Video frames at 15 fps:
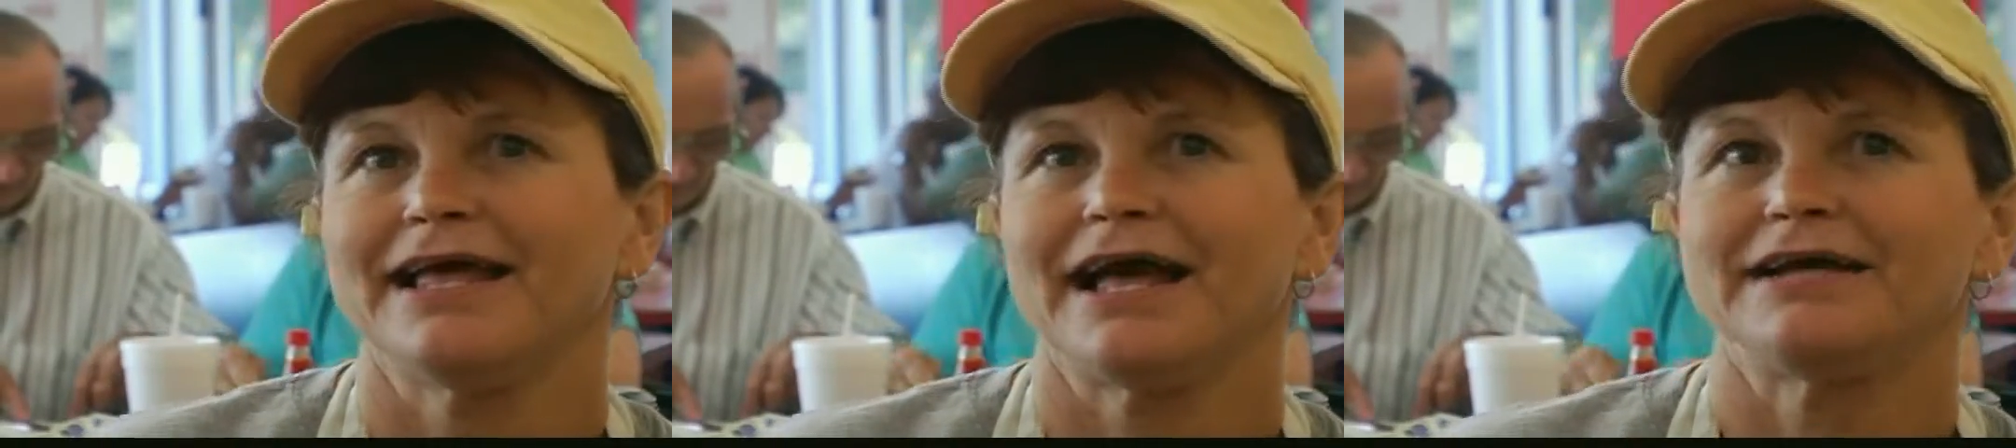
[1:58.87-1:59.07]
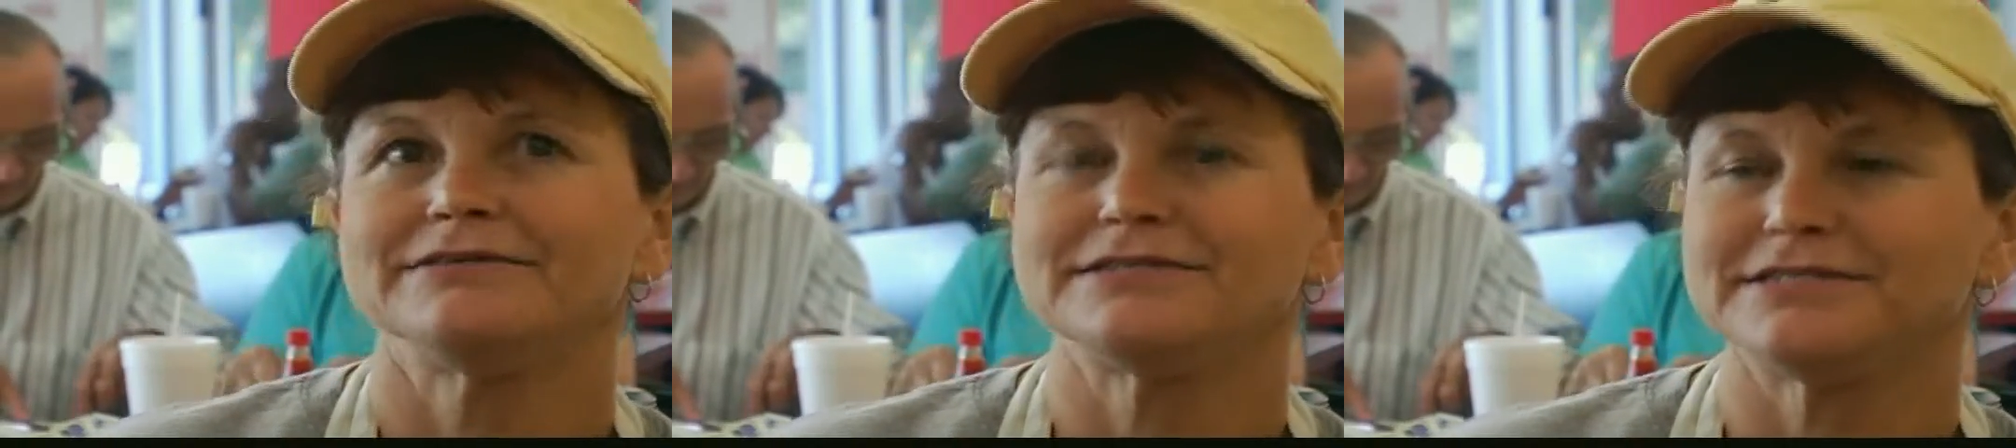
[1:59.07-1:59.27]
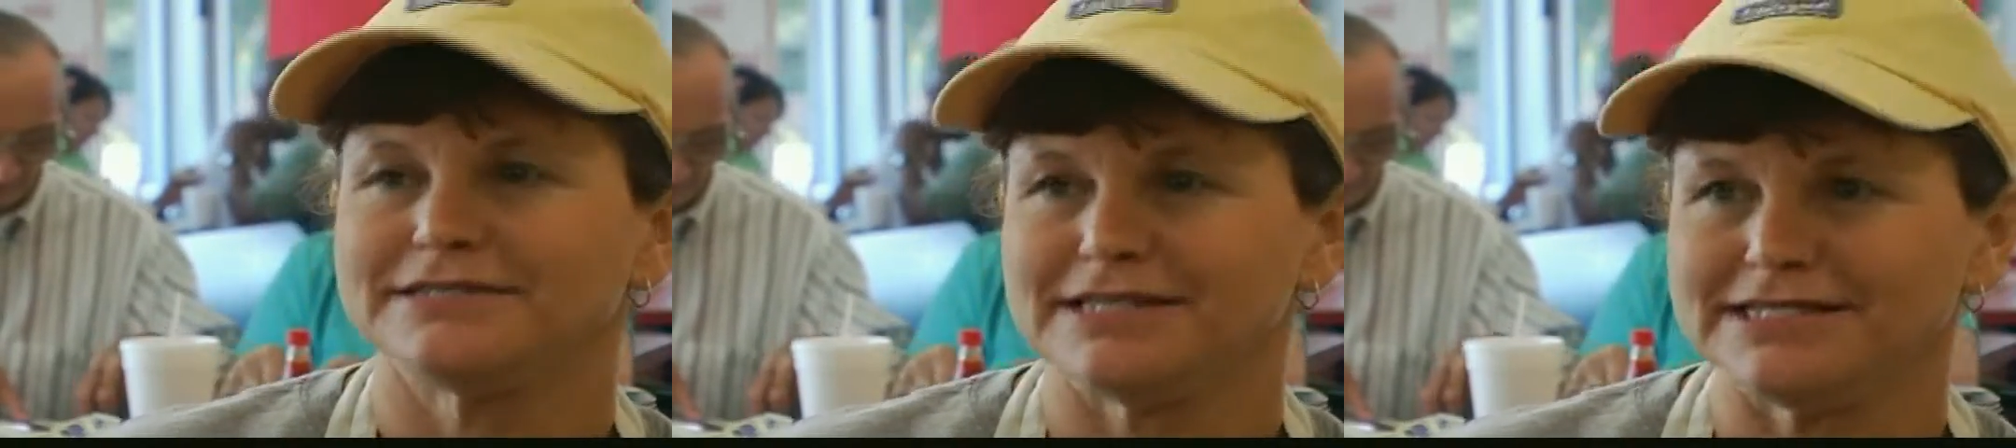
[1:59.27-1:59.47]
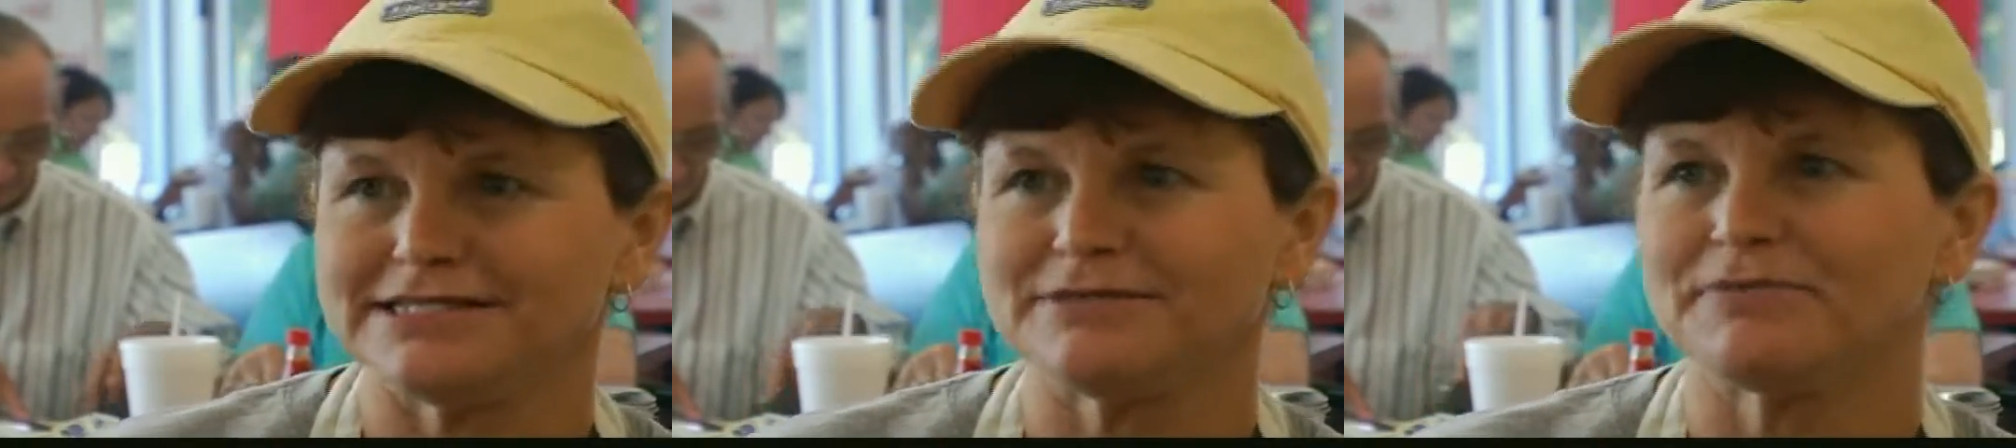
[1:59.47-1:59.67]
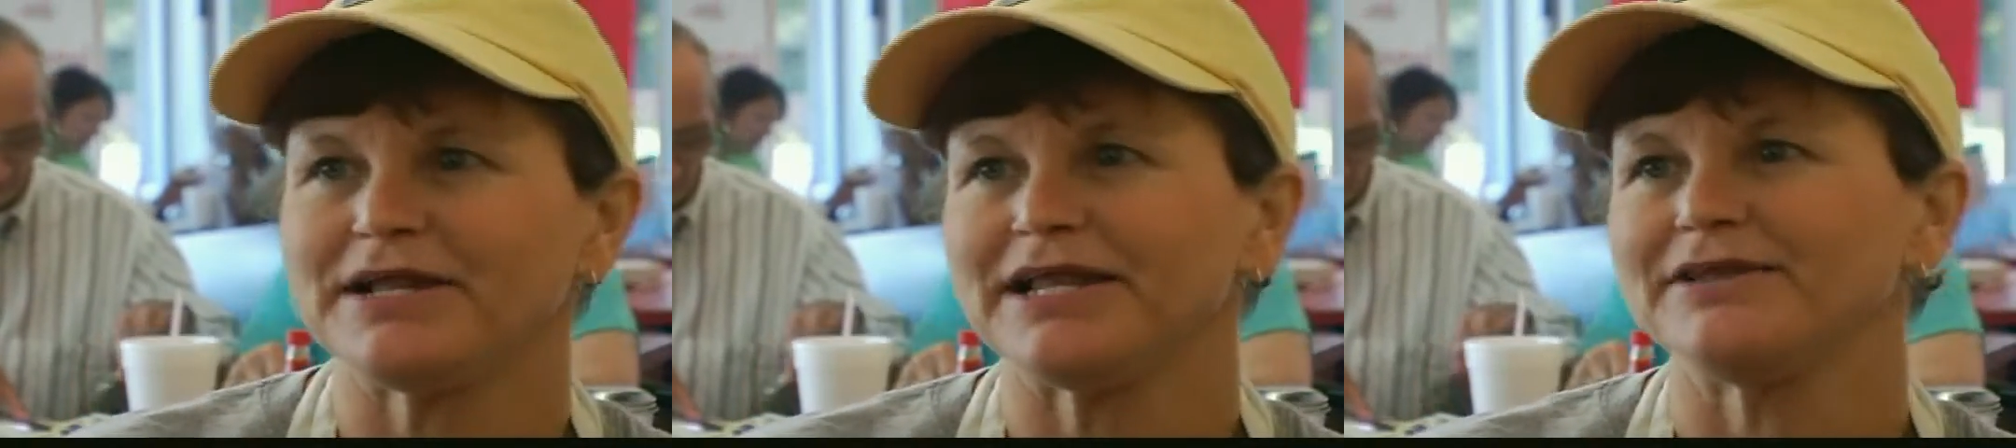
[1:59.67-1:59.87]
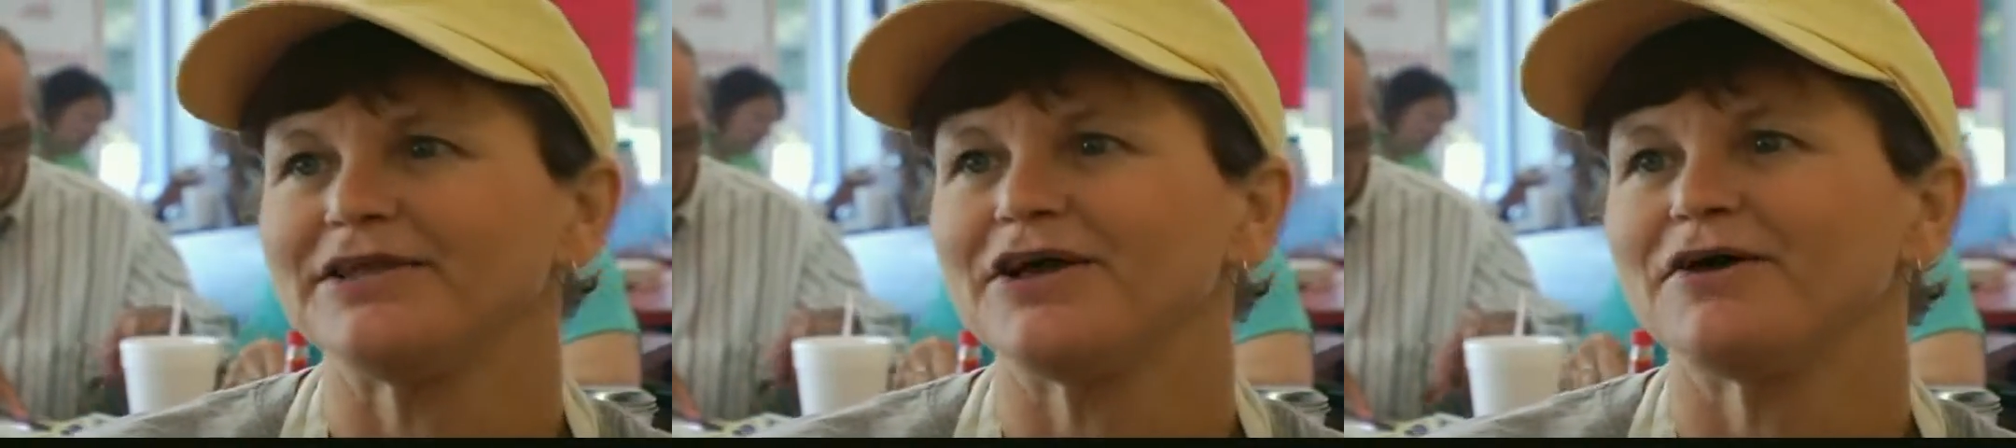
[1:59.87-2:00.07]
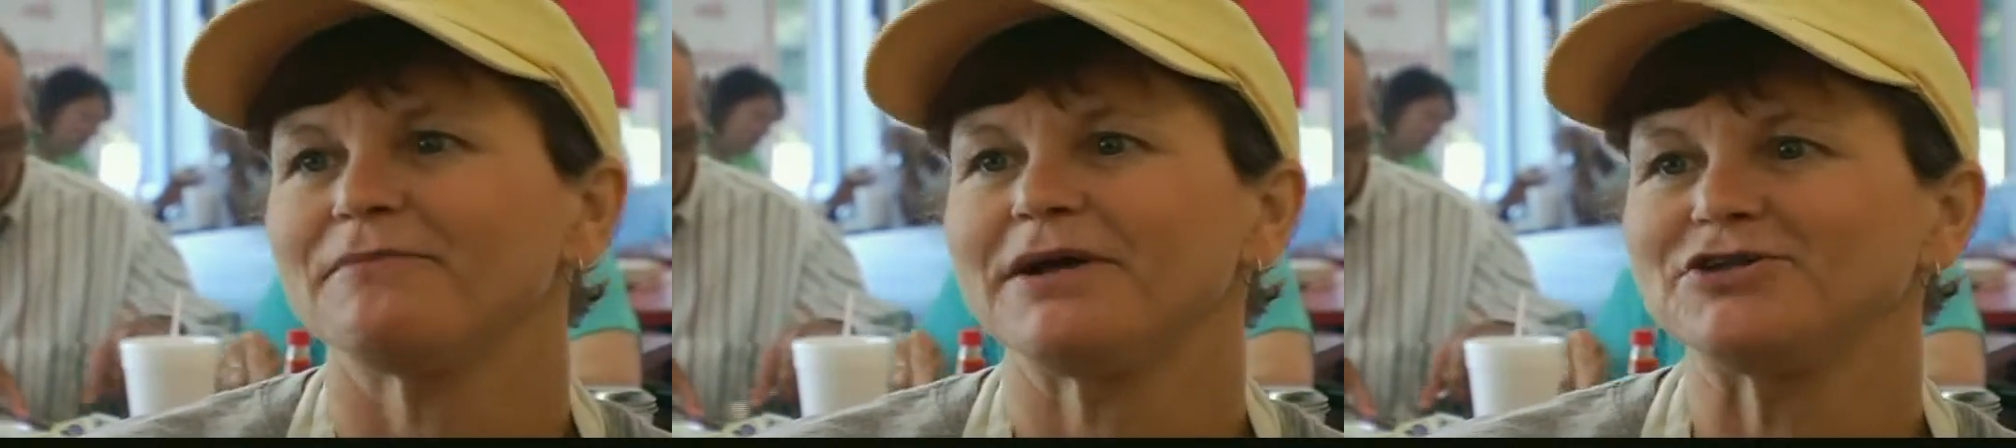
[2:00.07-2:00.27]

I'll see somebody I know.